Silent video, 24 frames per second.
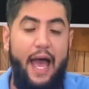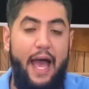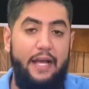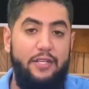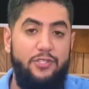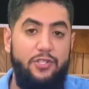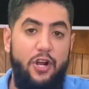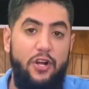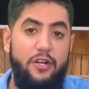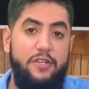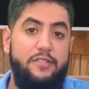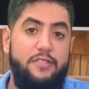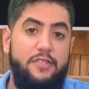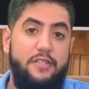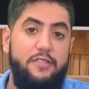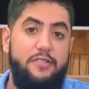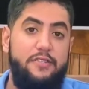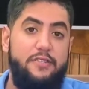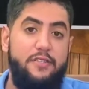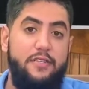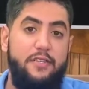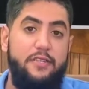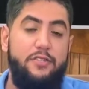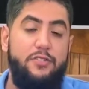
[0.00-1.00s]
As Earth
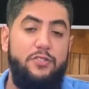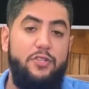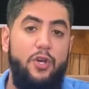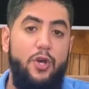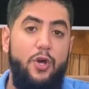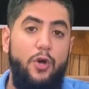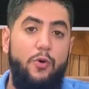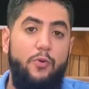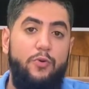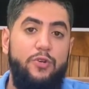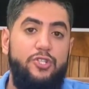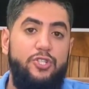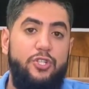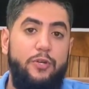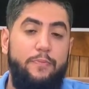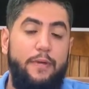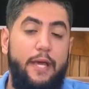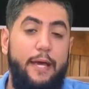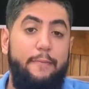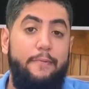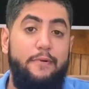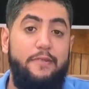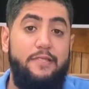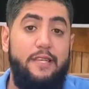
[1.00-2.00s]
citizens, we should be
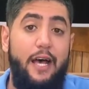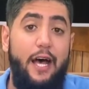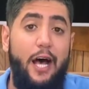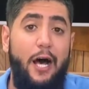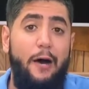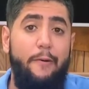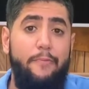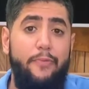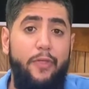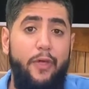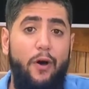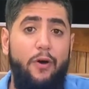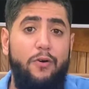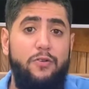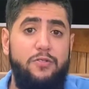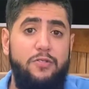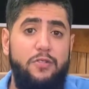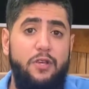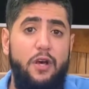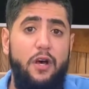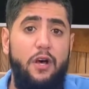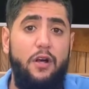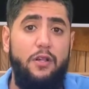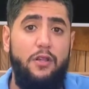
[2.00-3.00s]
able to help
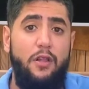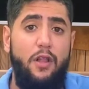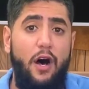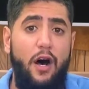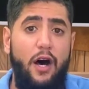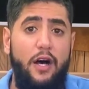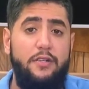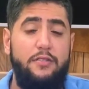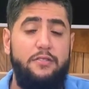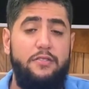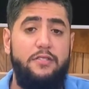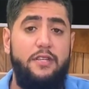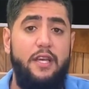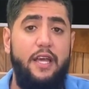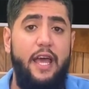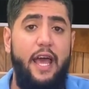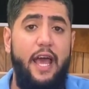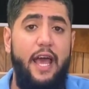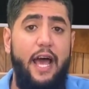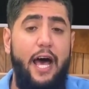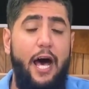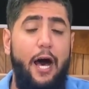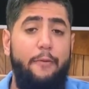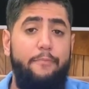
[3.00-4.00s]
those lost
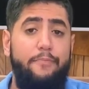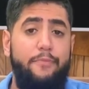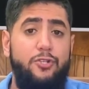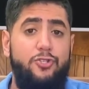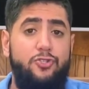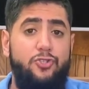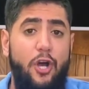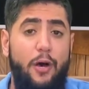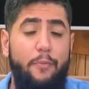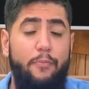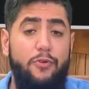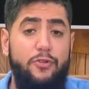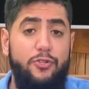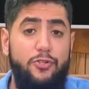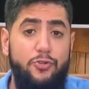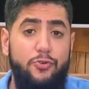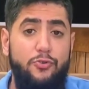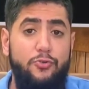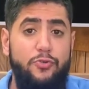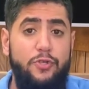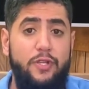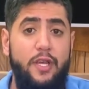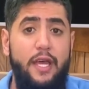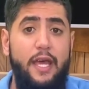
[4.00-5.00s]
and help the troubled
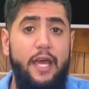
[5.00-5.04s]
youth